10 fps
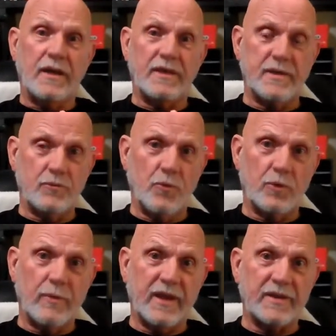I didn't
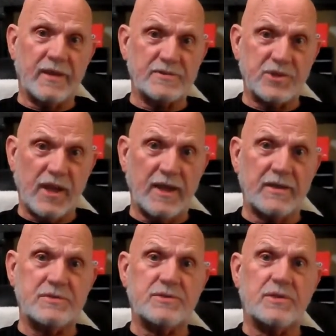want to make that
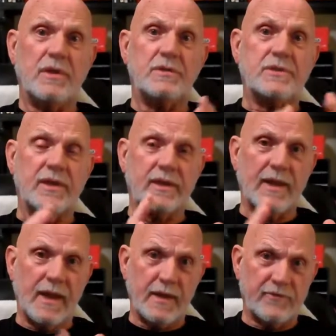change to
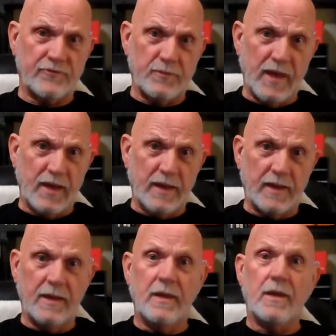get out of
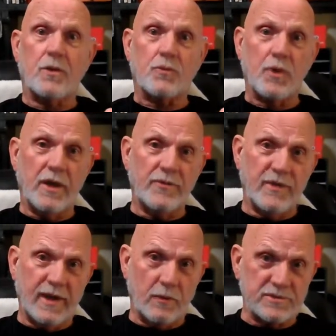my
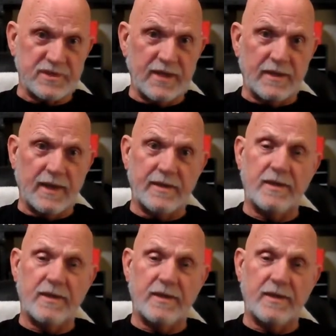rut that I was in.